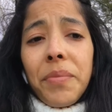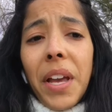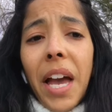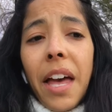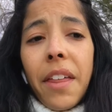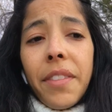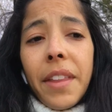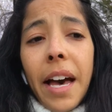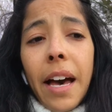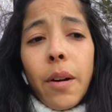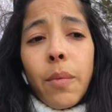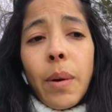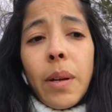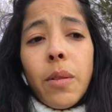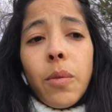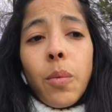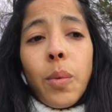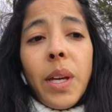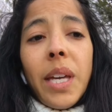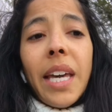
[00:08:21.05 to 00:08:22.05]
and that
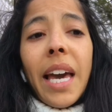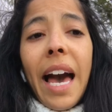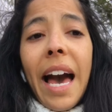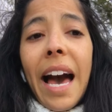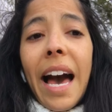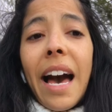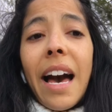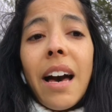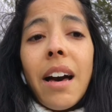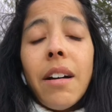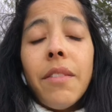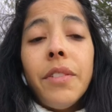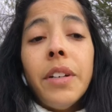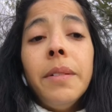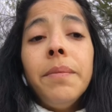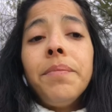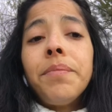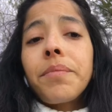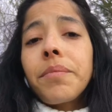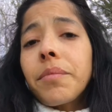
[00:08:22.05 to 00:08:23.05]
when we have
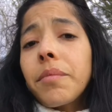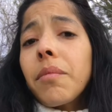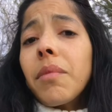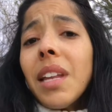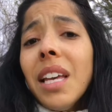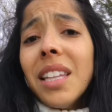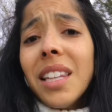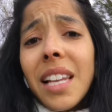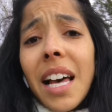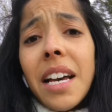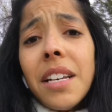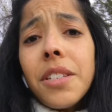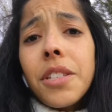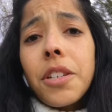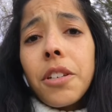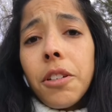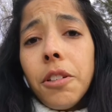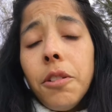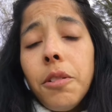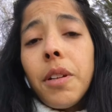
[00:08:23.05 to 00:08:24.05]
less
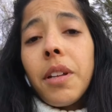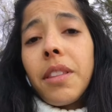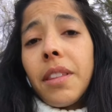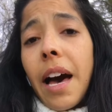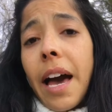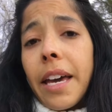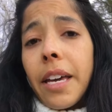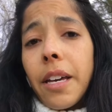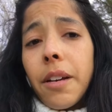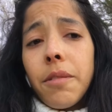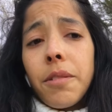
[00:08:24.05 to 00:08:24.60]
glutathione.